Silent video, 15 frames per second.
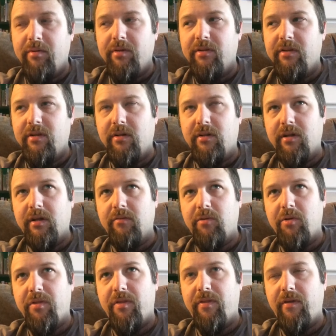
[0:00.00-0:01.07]
been dealing
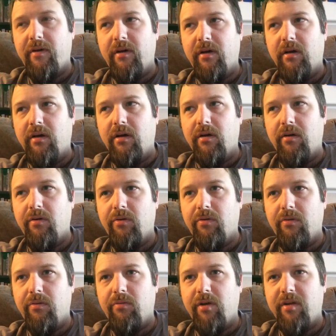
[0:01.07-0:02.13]
with
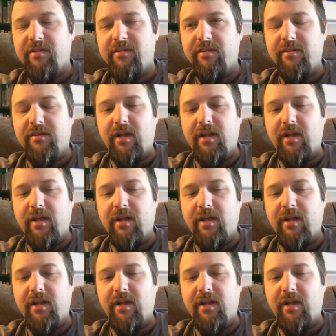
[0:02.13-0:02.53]
Restless